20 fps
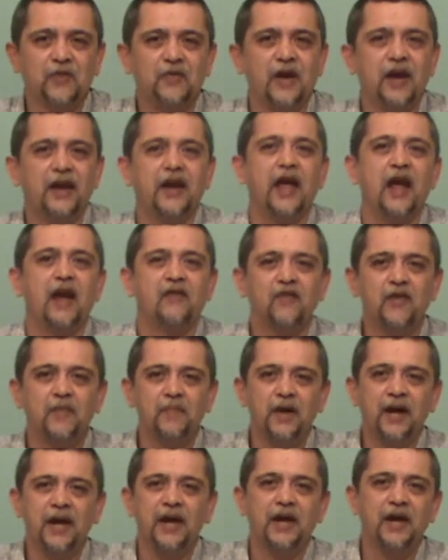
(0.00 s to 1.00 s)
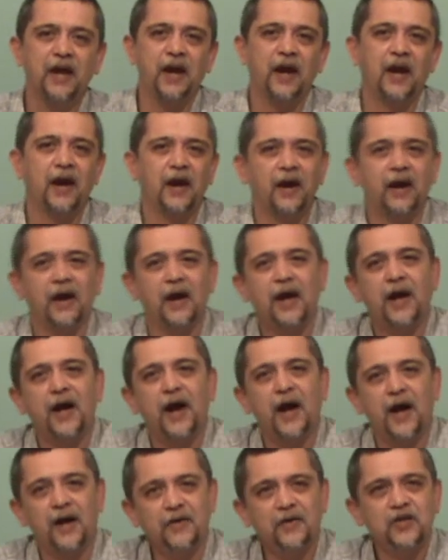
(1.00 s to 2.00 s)
that everybody here
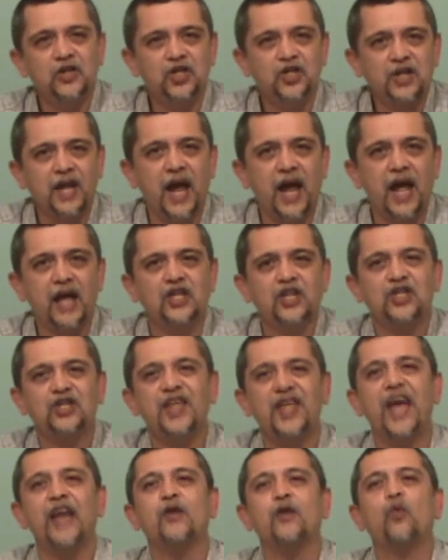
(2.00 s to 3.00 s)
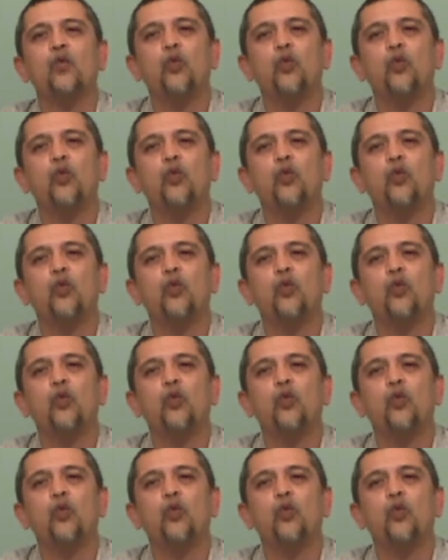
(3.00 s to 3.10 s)
understands that